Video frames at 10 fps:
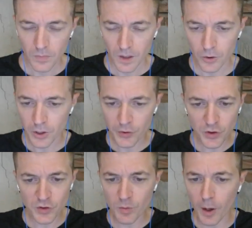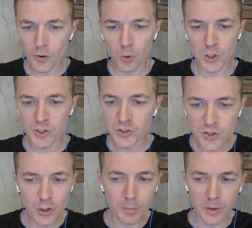Okay, I see some other questions
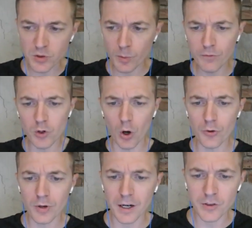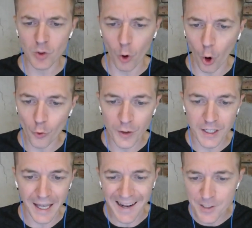here, but some of you other guys are already
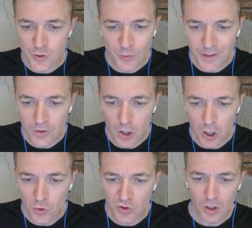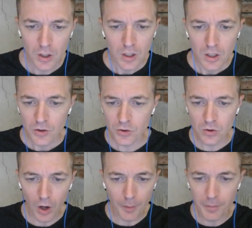answering those, so
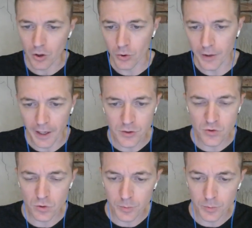I'm not going to answer them.